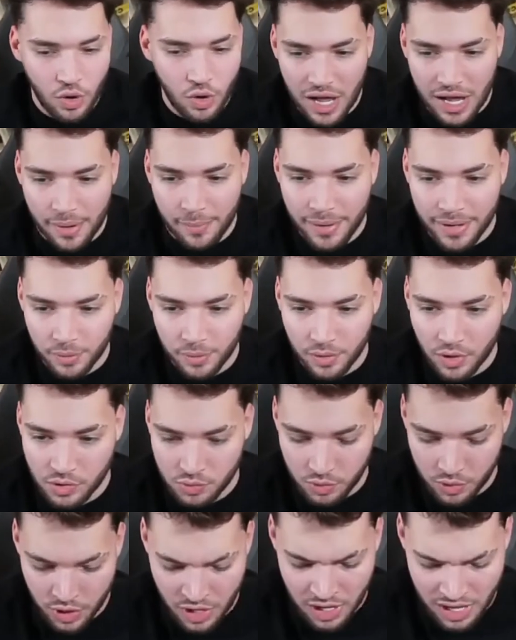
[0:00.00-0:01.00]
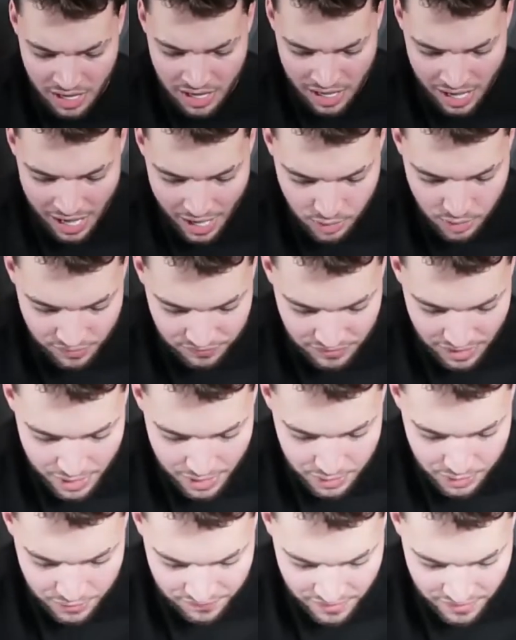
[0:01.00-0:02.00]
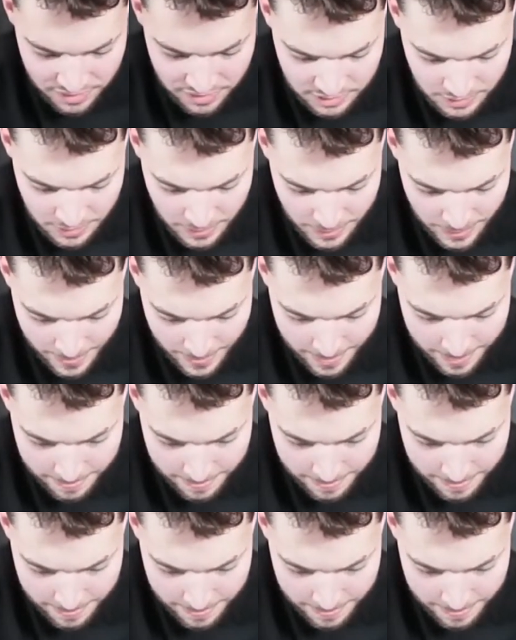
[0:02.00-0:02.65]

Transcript: Oh God, I'm about to put it on Twitter. You have to hide your face.